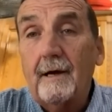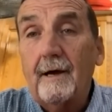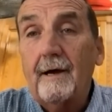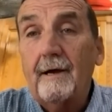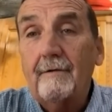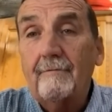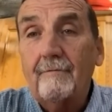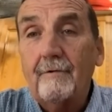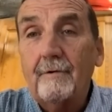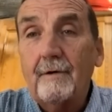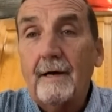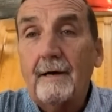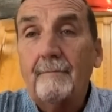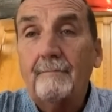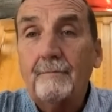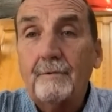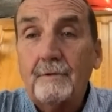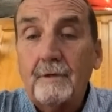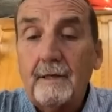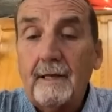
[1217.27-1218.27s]
I
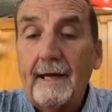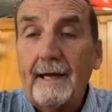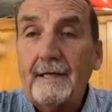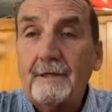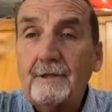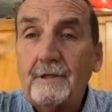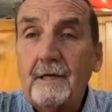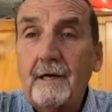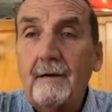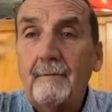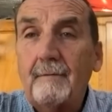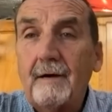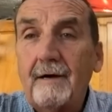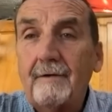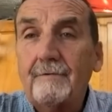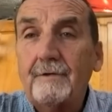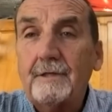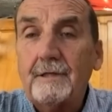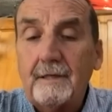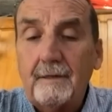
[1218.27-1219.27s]
um, last time
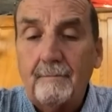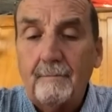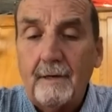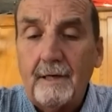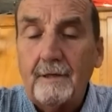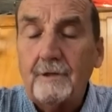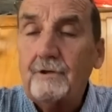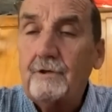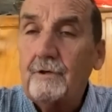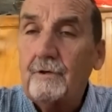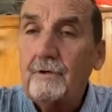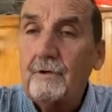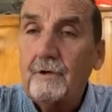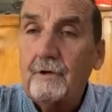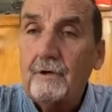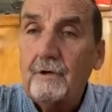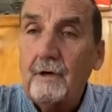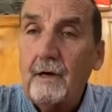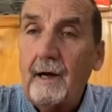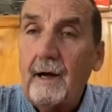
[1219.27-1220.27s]
I've seen my children
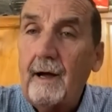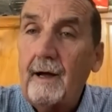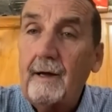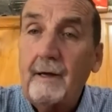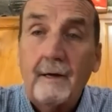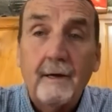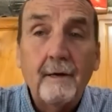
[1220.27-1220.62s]
cry,